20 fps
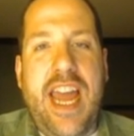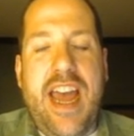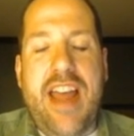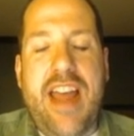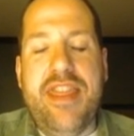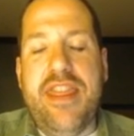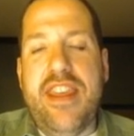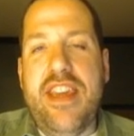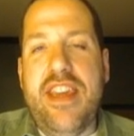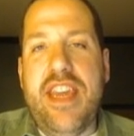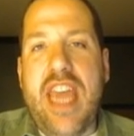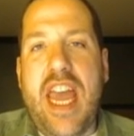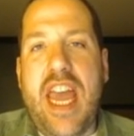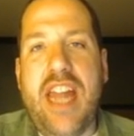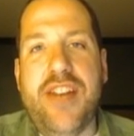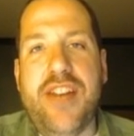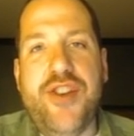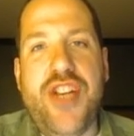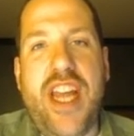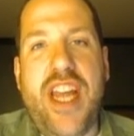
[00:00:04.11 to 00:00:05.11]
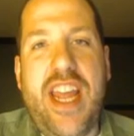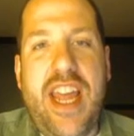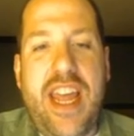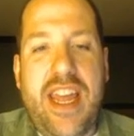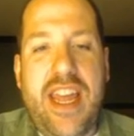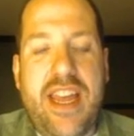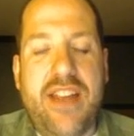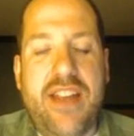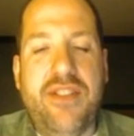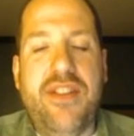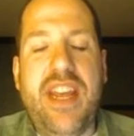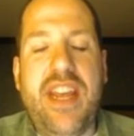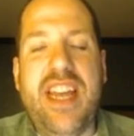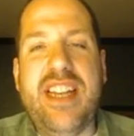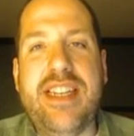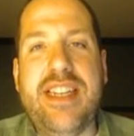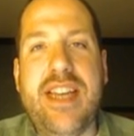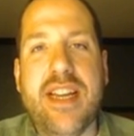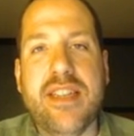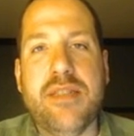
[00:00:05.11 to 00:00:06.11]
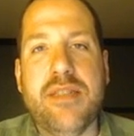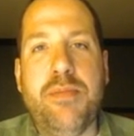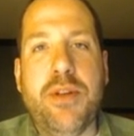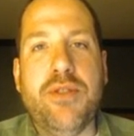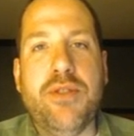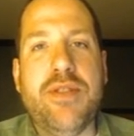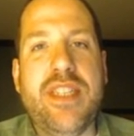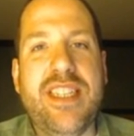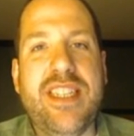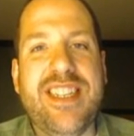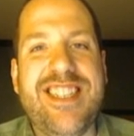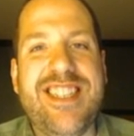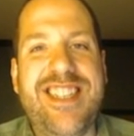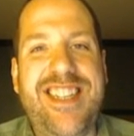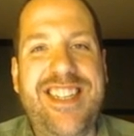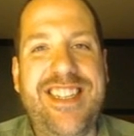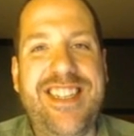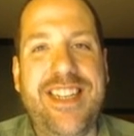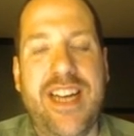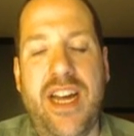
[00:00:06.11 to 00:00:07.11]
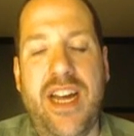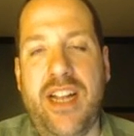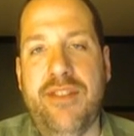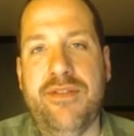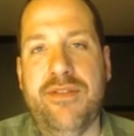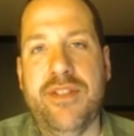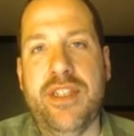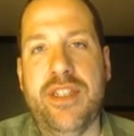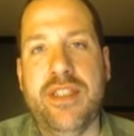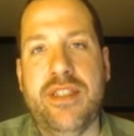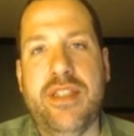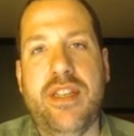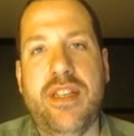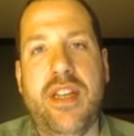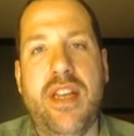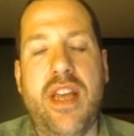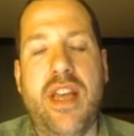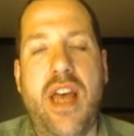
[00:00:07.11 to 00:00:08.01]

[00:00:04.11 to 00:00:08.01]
at the NJASA Techspo 16 conference.